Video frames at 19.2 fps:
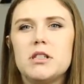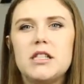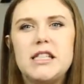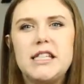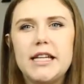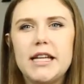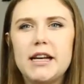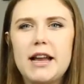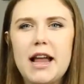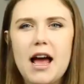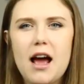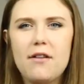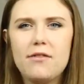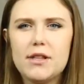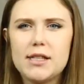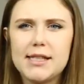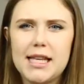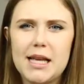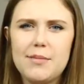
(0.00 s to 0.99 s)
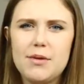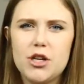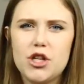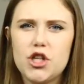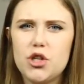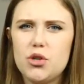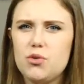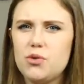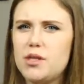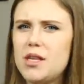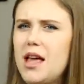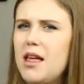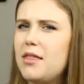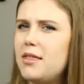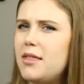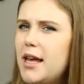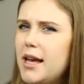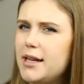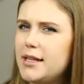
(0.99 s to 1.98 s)
didn't have the same issues
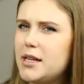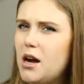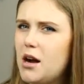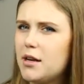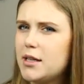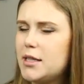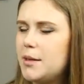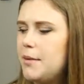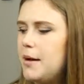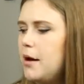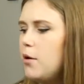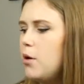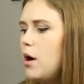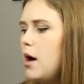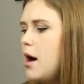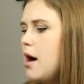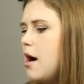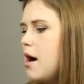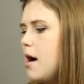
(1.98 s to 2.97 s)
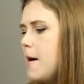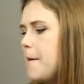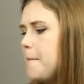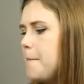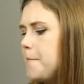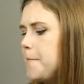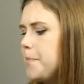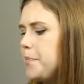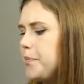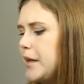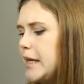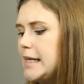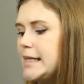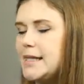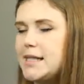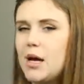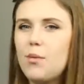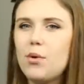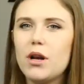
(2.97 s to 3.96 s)
they talked about.
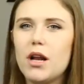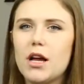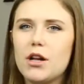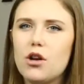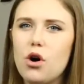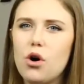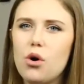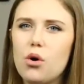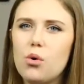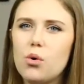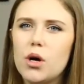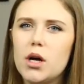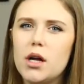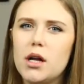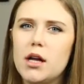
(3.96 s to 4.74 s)
Someone I know